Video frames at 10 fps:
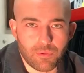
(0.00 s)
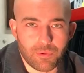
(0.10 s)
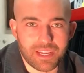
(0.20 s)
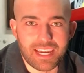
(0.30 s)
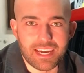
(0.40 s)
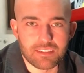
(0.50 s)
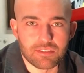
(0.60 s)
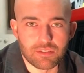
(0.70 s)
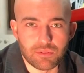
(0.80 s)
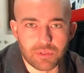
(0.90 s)
what I had to
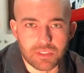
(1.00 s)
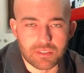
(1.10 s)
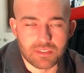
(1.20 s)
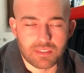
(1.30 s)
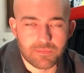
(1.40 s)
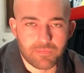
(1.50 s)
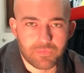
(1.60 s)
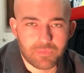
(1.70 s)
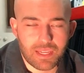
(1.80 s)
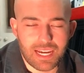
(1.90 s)
do was
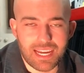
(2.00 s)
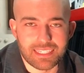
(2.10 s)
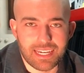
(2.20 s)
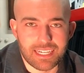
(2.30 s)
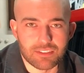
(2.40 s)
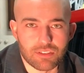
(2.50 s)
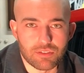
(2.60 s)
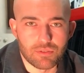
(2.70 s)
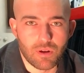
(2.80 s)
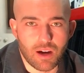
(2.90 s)
I had to add
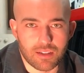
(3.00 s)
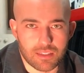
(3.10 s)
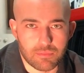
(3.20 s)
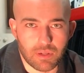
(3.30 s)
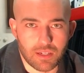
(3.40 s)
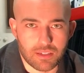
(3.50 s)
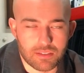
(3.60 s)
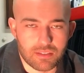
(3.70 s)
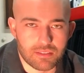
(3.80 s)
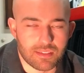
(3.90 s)
2 hockey
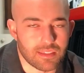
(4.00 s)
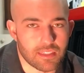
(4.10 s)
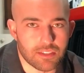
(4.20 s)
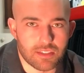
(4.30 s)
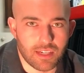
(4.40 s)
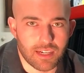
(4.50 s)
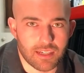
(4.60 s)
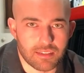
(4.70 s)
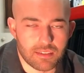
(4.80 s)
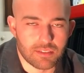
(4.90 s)
pucks to each
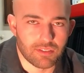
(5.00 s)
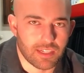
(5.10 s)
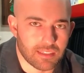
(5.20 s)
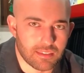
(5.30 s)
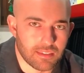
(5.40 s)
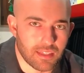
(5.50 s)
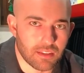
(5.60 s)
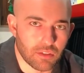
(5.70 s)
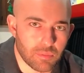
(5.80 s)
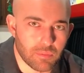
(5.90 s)
side so I can get a
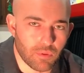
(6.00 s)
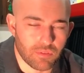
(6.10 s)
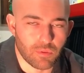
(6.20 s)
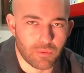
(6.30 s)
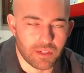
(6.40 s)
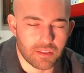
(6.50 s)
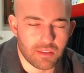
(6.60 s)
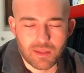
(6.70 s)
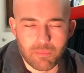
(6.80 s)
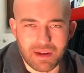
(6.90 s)
little bit more of a width.
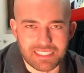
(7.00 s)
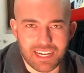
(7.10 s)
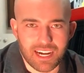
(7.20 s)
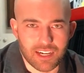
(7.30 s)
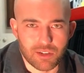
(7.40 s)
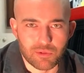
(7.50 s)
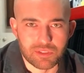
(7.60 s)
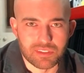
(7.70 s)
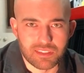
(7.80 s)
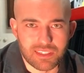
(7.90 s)
My tire
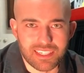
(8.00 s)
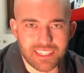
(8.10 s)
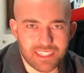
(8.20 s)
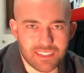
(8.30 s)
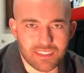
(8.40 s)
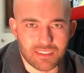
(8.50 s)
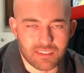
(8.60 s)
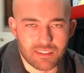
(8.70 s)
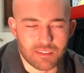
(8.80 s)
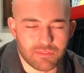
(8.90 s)
was hitting
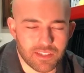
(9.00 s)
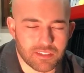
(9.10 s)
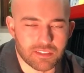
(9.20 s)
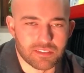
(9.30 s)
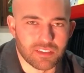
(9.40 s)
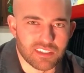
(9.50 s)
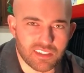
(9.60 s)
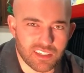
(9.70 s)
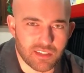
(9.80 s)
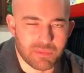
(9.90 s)
the fender, started
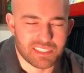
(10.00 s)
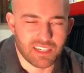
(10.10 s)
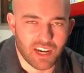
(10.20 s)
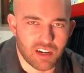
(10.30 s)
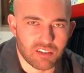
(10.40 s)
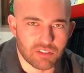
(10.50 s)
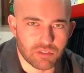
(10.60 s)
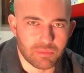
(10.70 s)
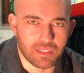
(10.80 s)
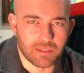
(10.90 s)
cutting up my tire a little
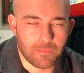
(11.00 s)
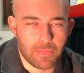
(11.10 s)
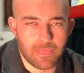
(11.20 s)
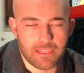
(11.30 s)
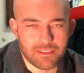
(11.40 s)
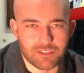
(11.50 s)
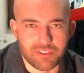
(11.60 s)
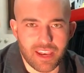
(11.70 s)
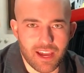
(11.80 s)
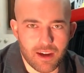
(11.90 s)
bit. So
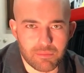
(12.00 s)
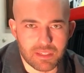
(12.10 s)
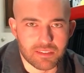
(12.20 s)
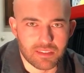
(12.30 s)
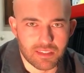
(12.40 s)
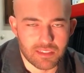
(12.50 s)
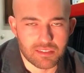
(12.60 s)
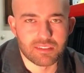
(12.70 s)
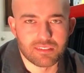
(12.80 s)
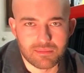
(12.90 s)
now, because of
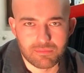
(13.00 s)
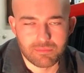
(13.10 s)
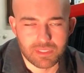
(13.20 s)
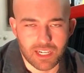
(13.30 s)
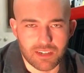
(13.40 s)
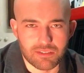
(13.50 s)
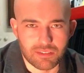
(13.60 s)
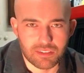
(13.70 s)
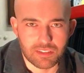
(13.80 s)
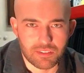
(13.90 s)
this, tires are
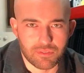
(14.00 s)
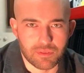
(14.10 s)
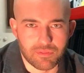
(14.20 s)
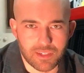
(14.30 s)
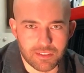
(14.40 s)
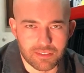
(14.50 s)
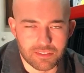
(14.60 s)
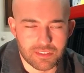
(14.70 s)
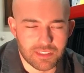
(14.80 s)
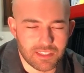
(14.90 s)
clear from the fenders,